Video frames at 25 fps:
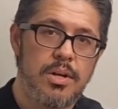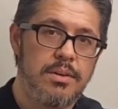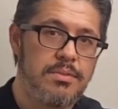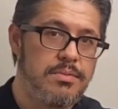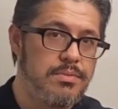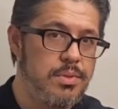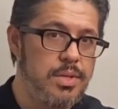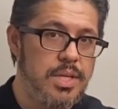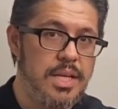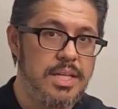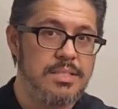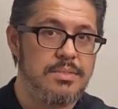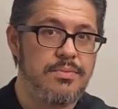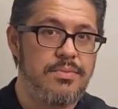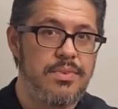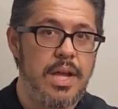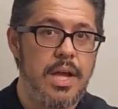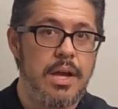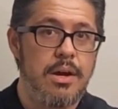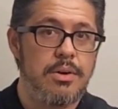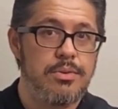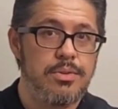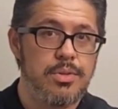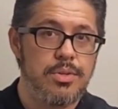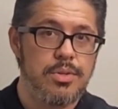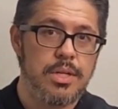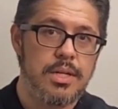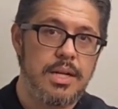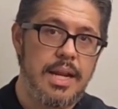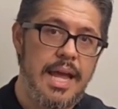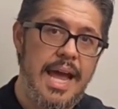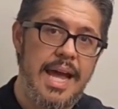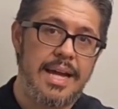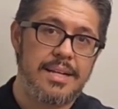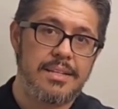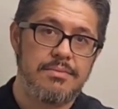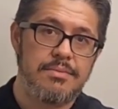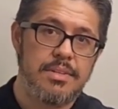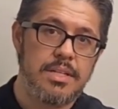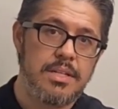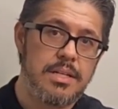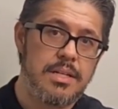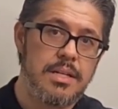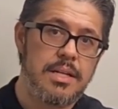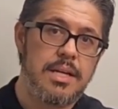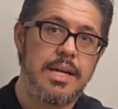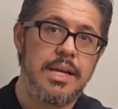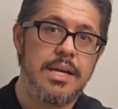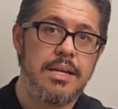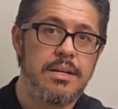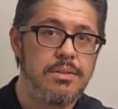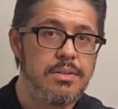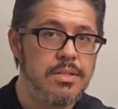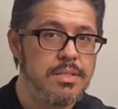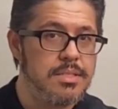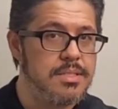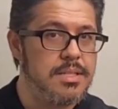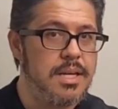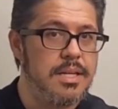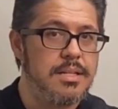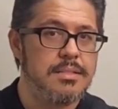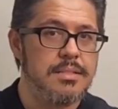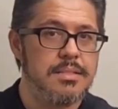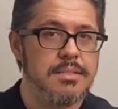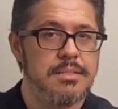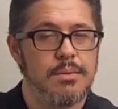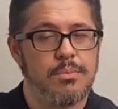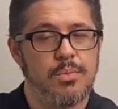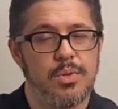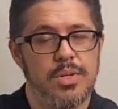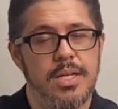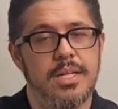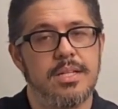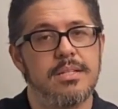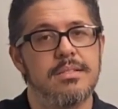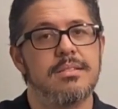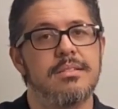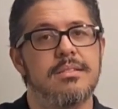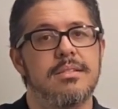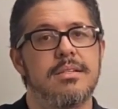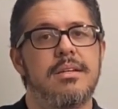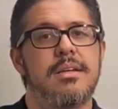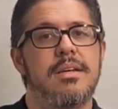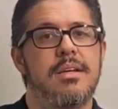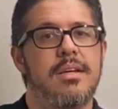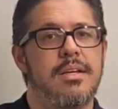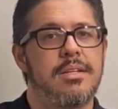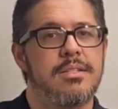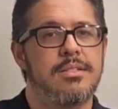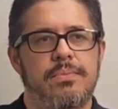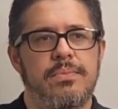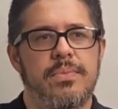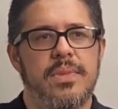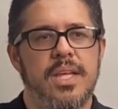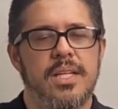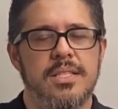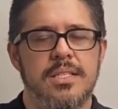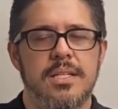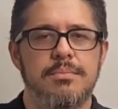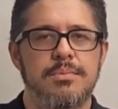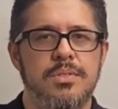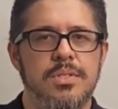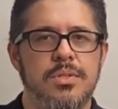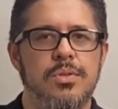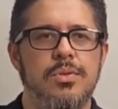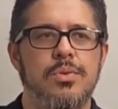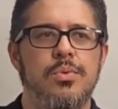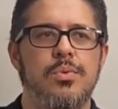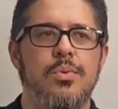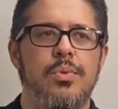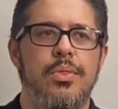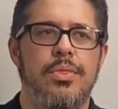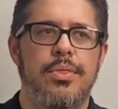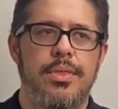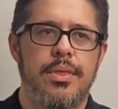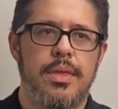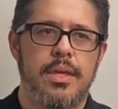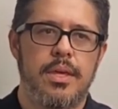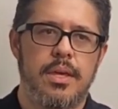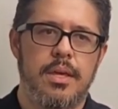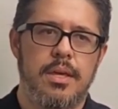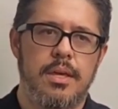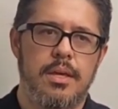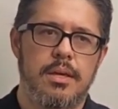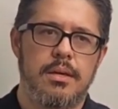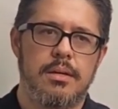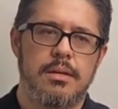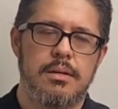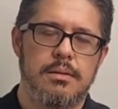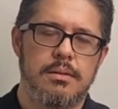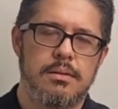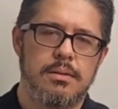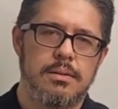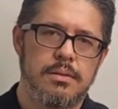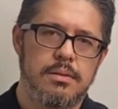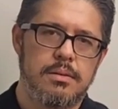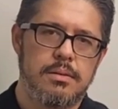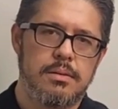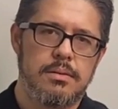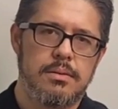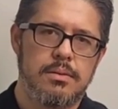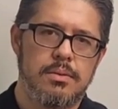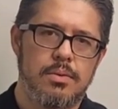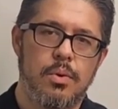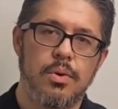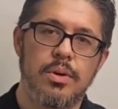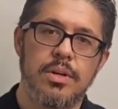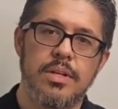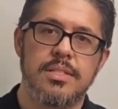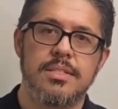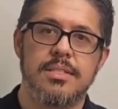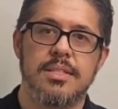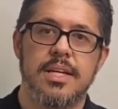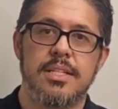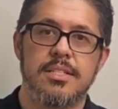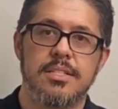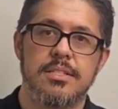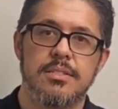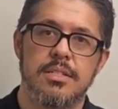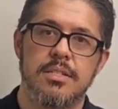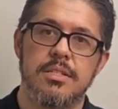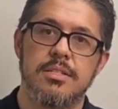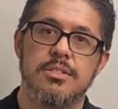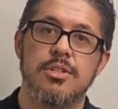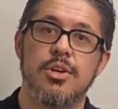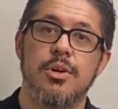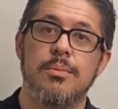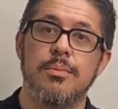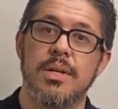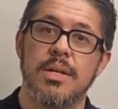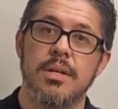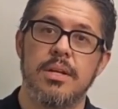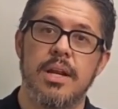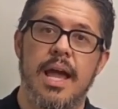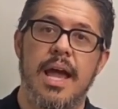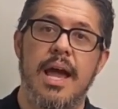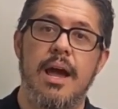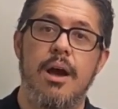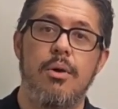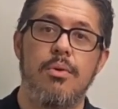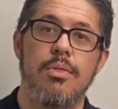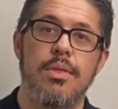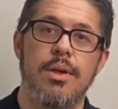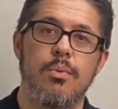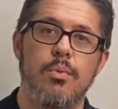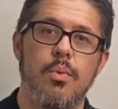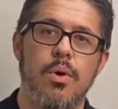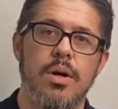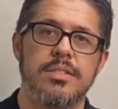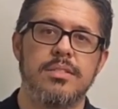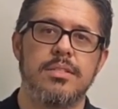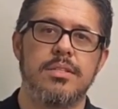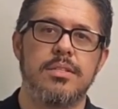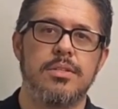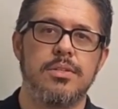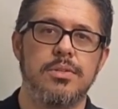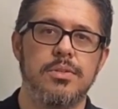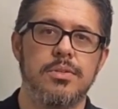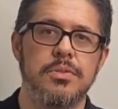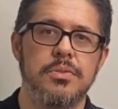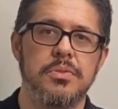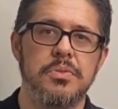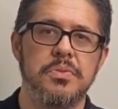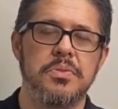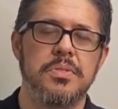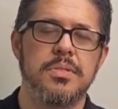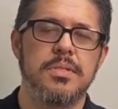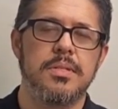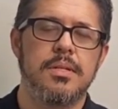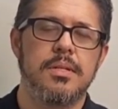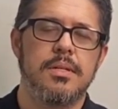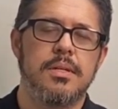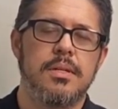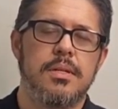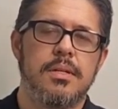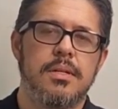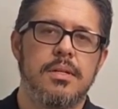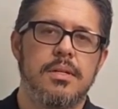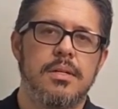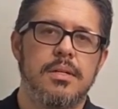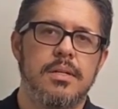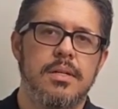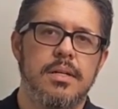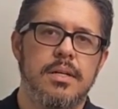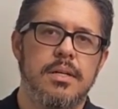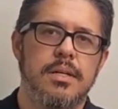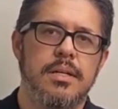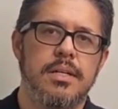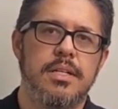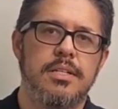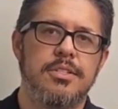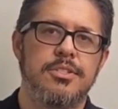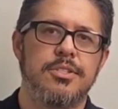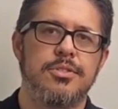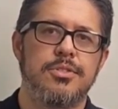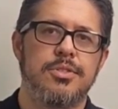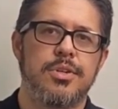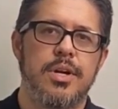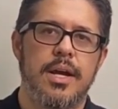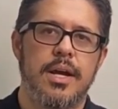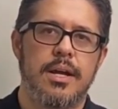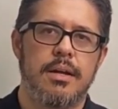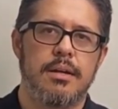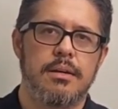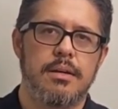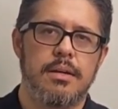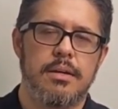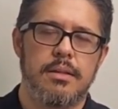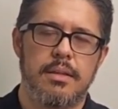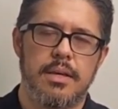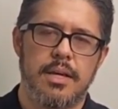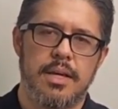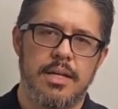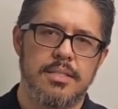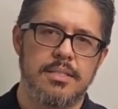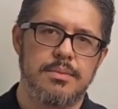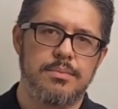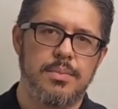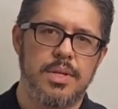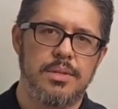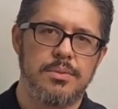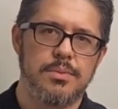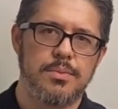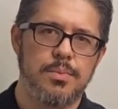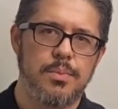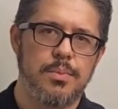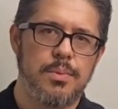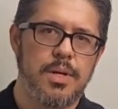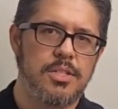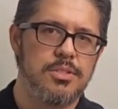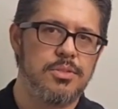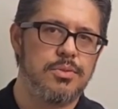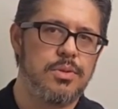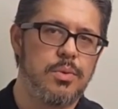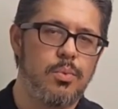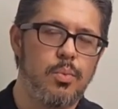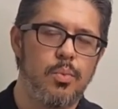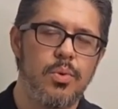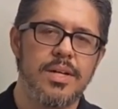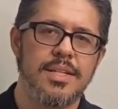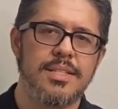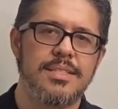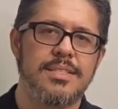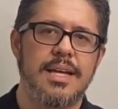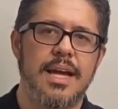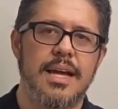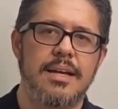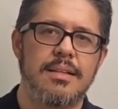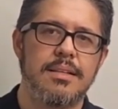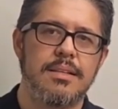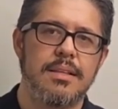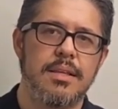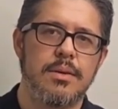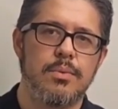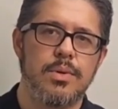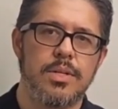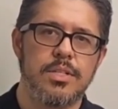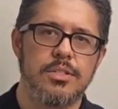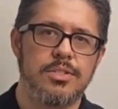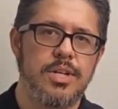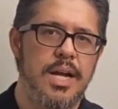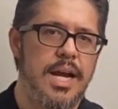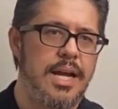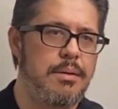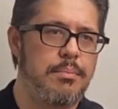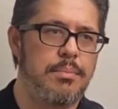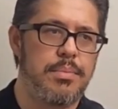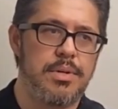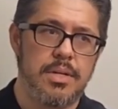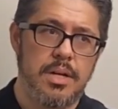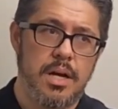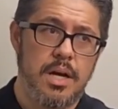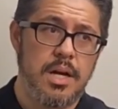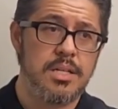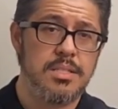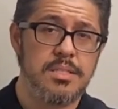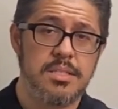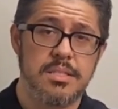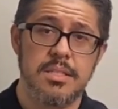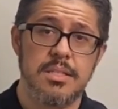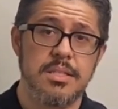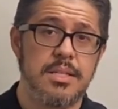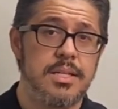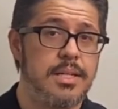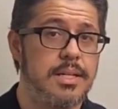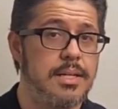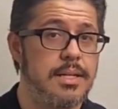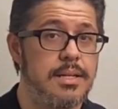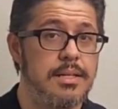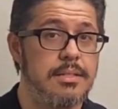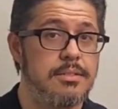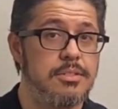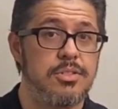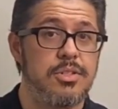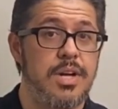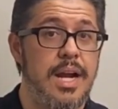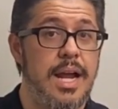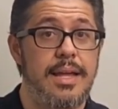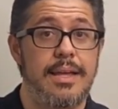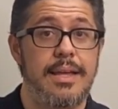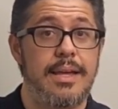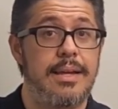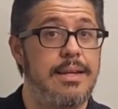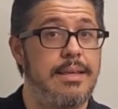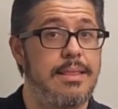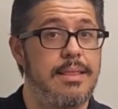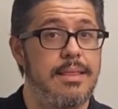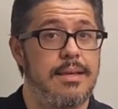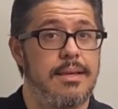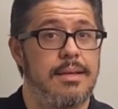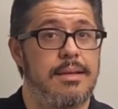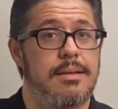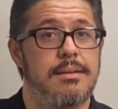If it gets found, you can activate it again, assign it to someone else. It's up to the organization to determine how they want to use ISsueTrack in the asset management module and what exactly they want to track. But honestly, it can track anything.